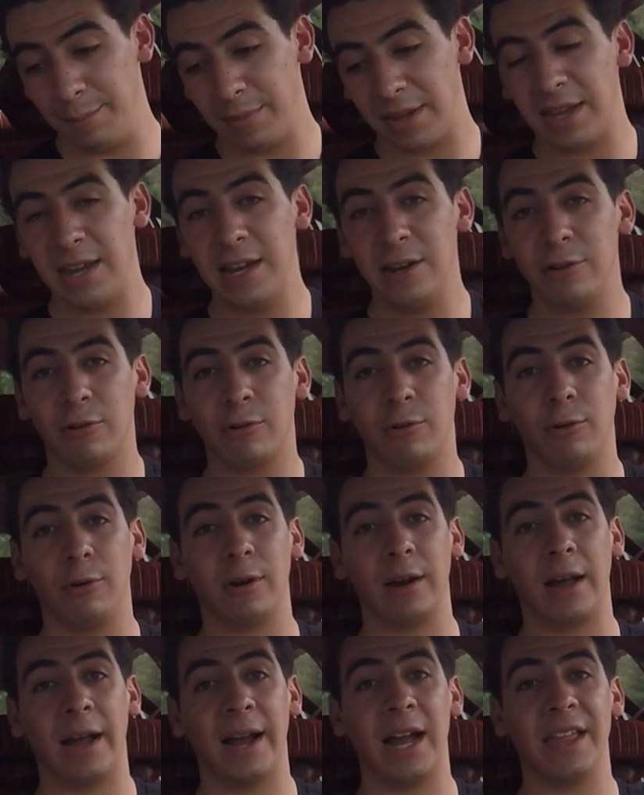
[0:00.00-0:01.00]
Heater
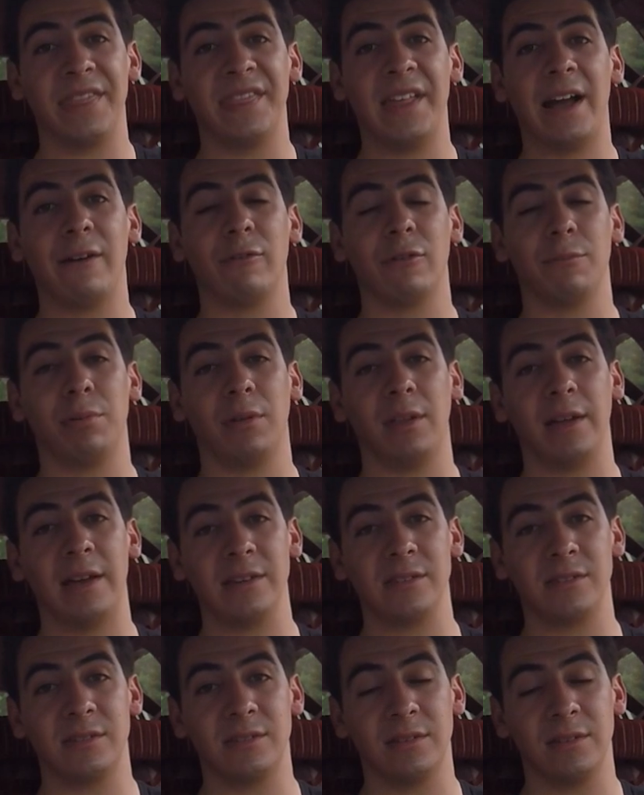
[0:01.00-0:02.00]
core, I got that
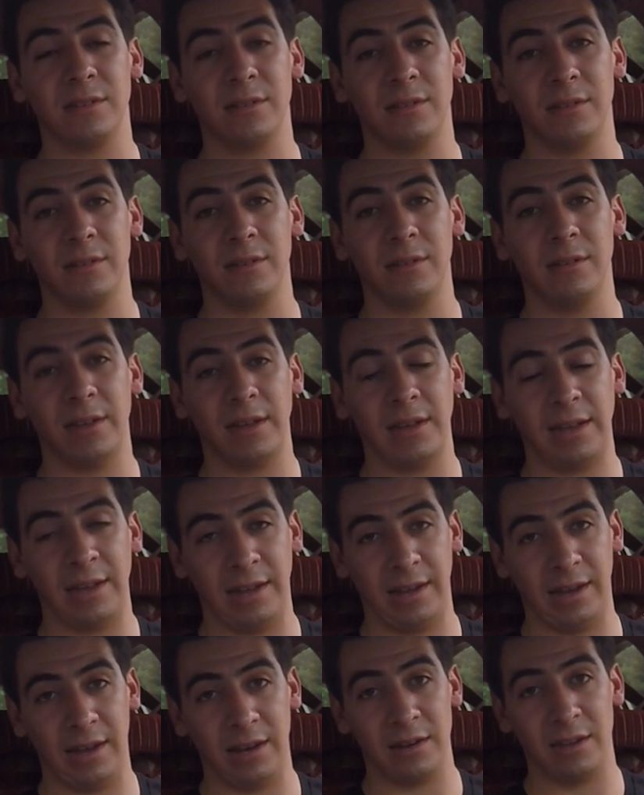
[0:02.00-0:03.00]
replaced,
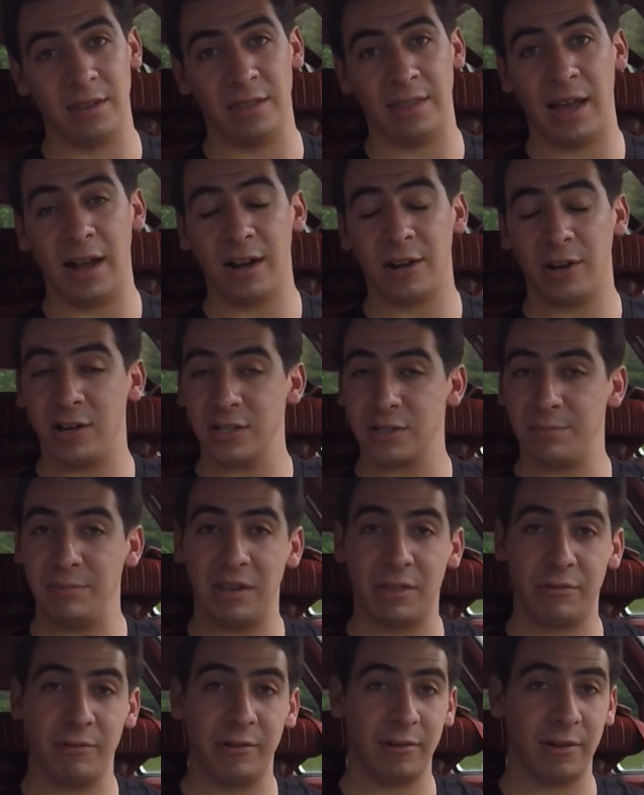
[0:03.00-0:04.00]
and that cost me
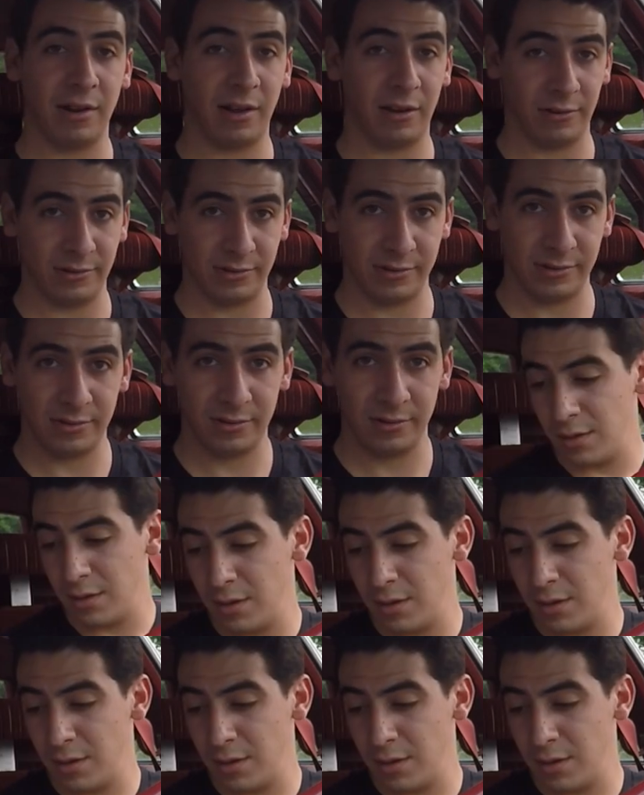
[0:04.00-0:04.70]
$300.